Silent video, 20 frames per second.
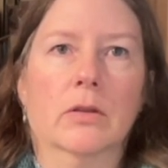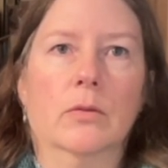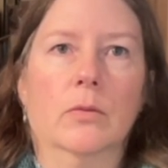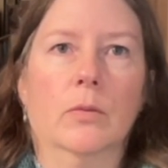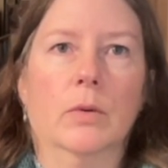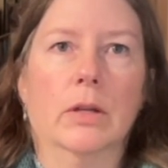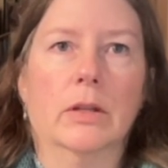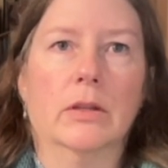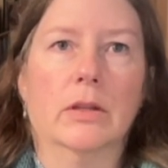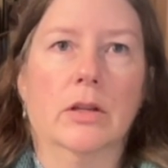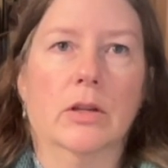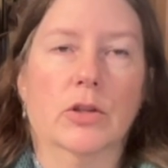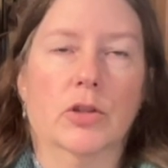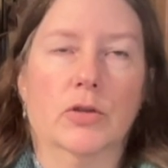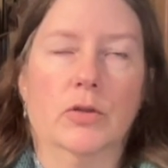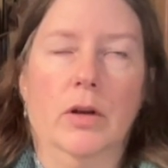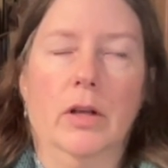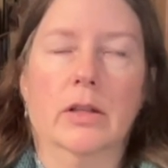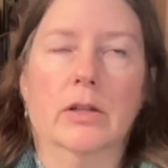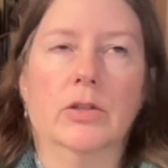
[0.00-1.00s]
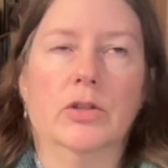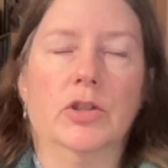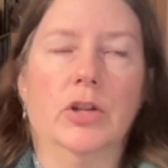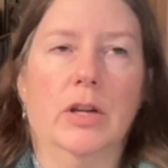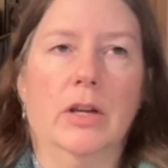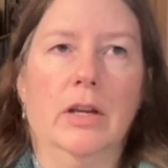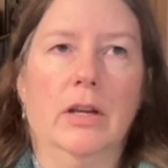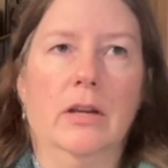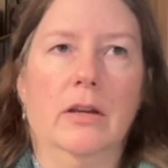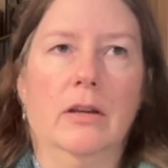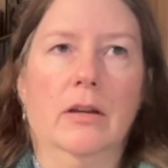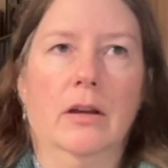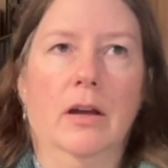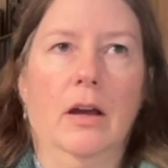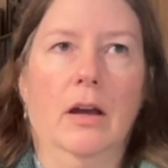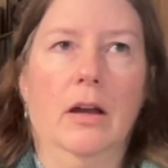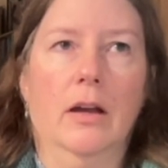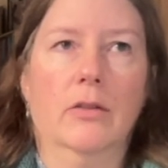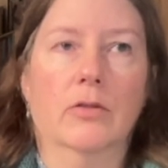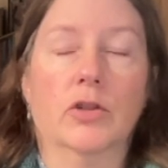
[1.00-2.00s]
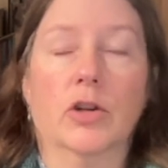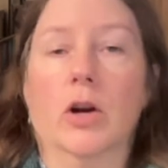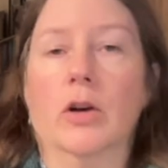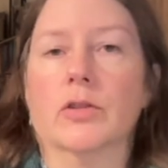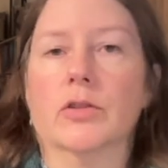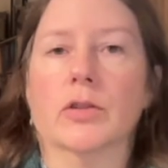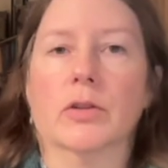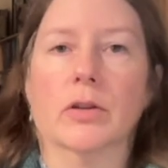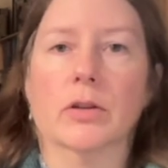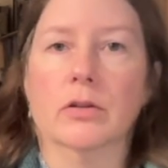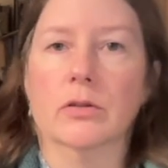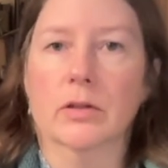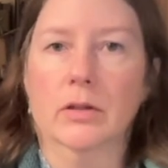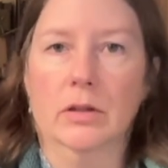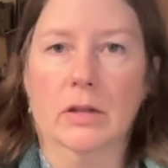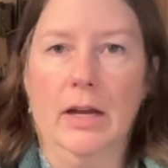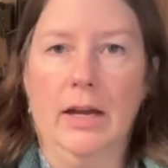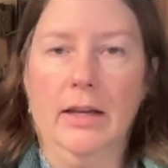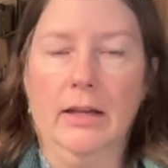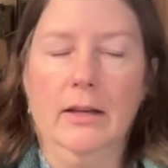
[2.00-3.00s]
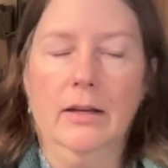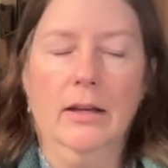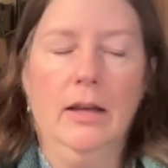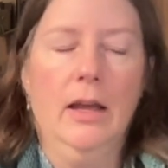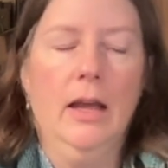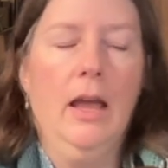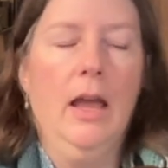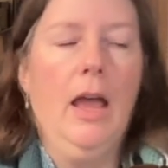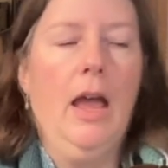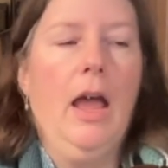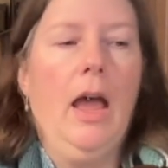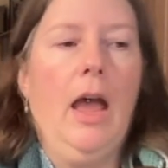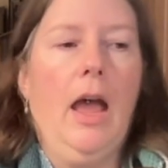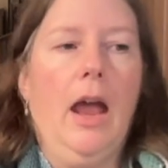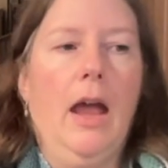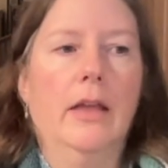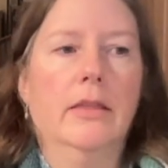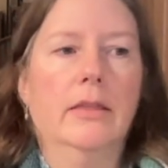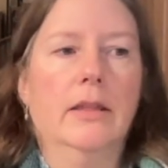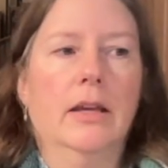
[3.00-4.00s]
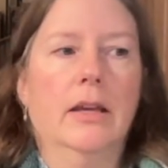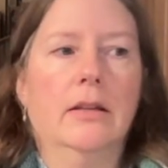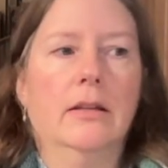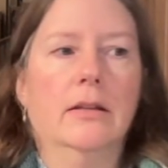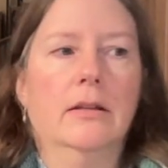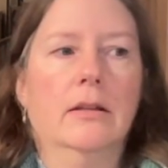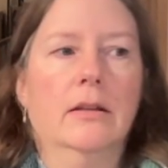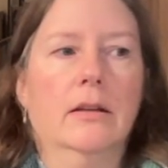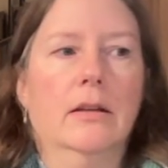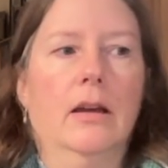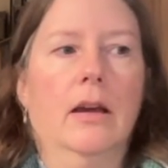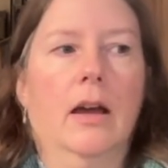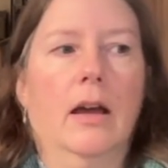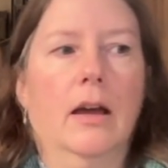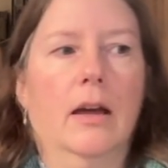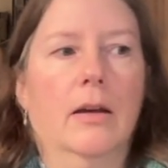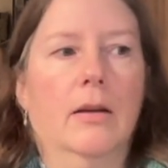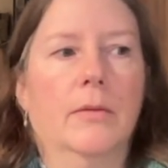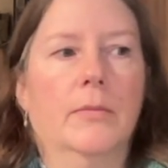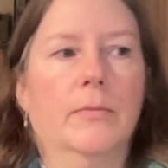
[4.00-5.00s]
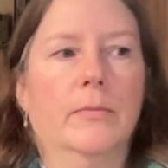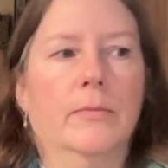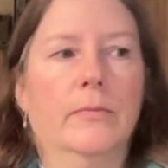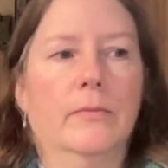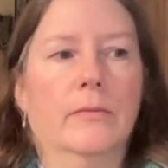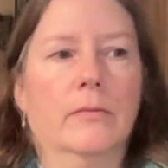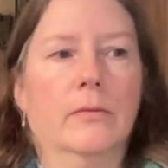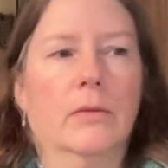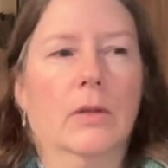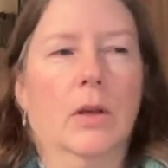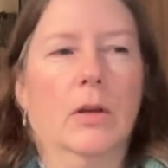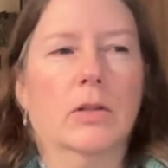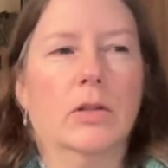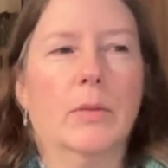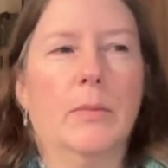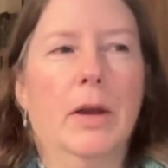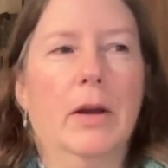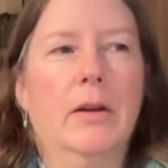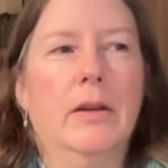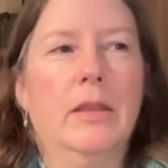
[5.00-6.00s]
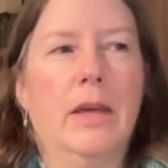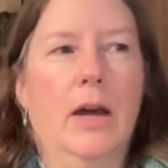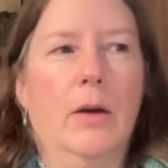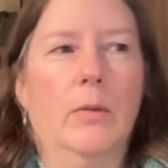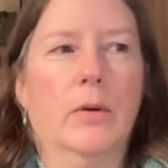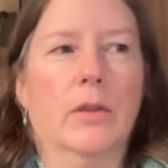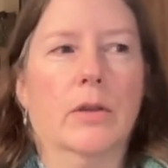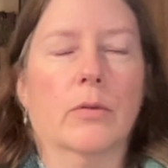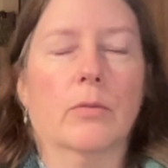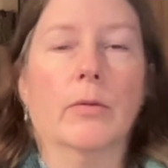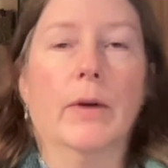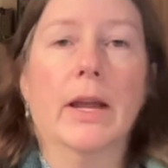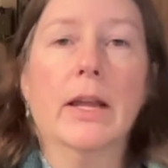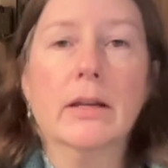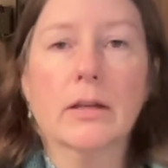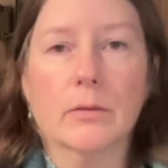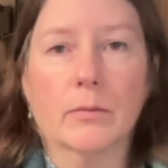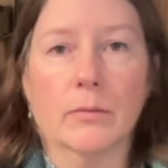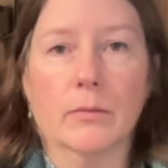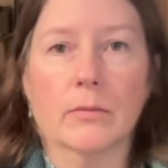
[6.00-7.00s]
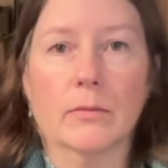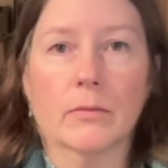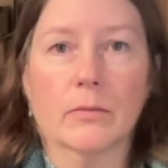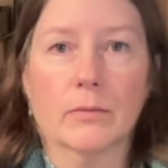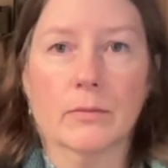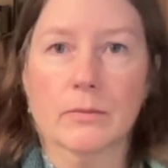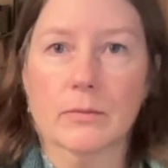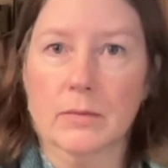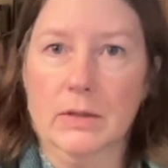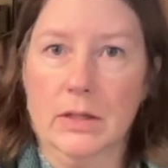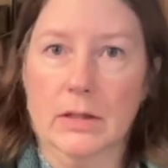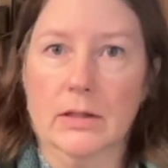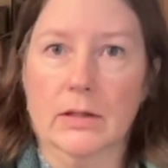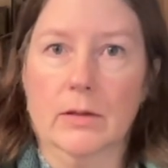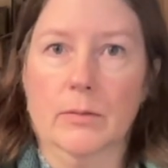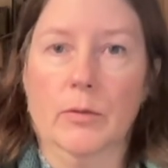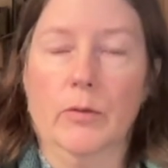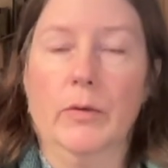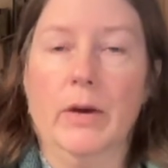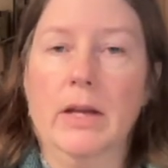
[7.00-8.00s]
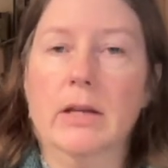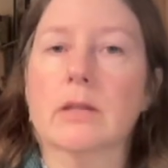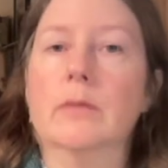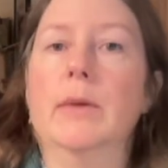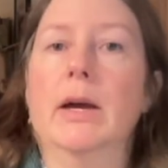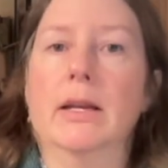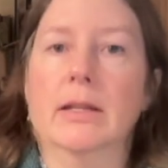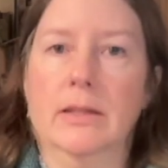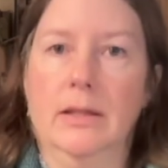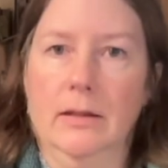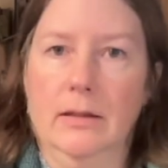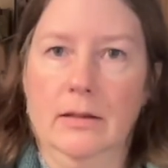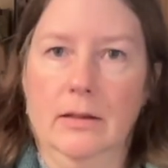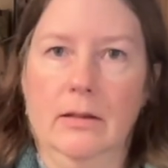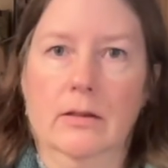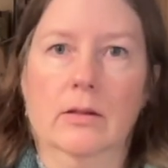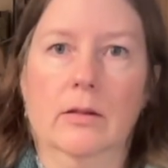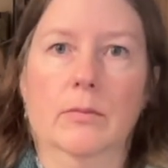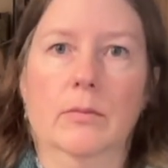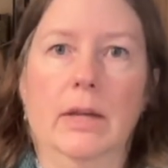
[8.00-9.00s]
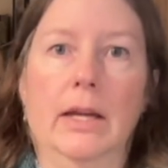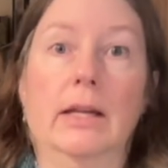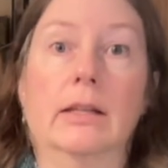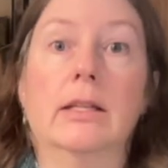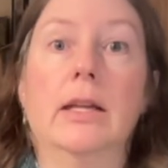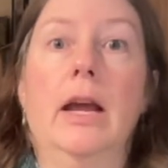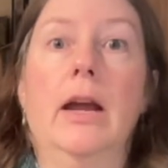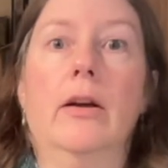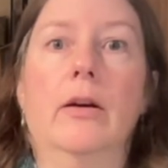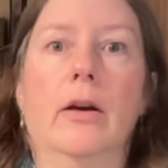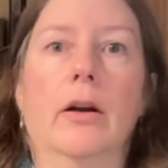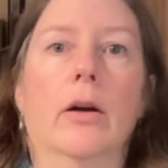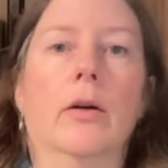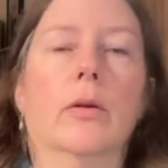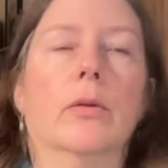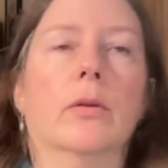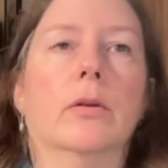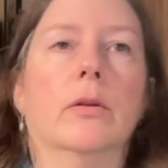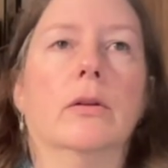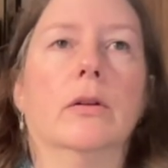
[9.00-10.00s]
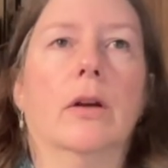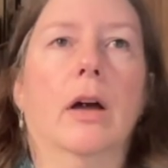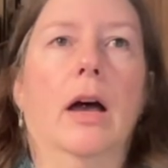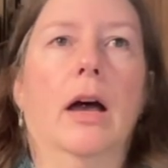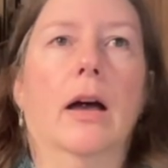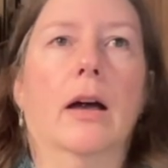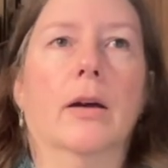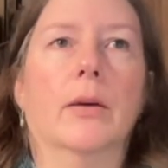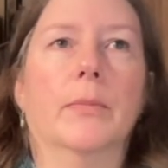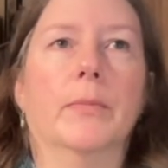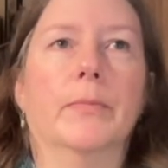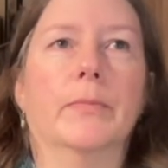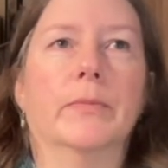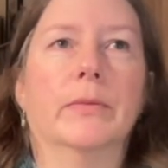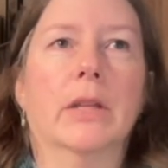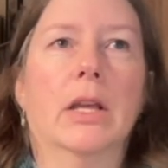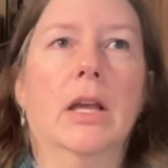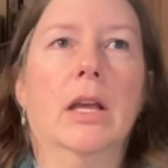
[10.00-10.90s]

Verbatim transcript: what the astrology uh, charts are going to look like. And then um, to marry that with a random system, a randomizing system like tarot. Um,